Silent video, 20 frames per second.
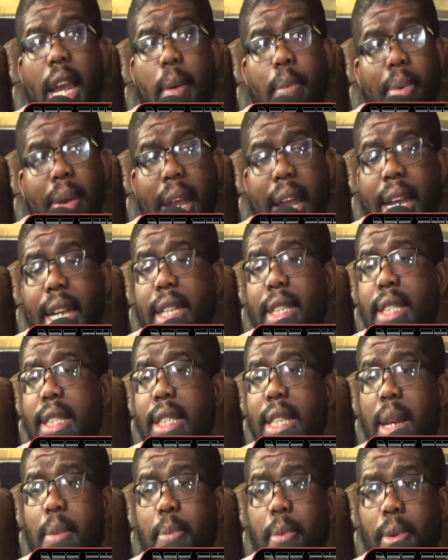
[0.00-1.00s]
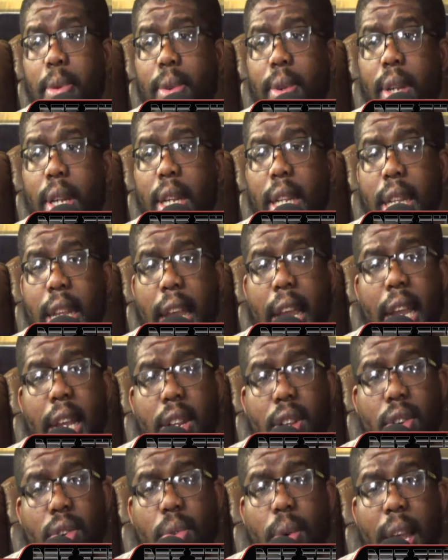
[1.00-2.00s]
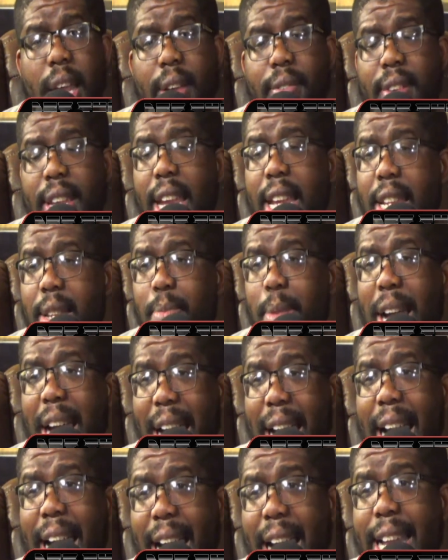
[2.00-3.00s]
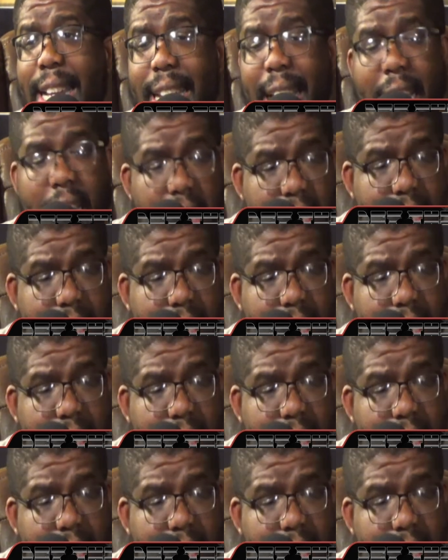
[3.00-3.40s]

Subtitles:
Plain and simple. There ain't no way of getting behind that.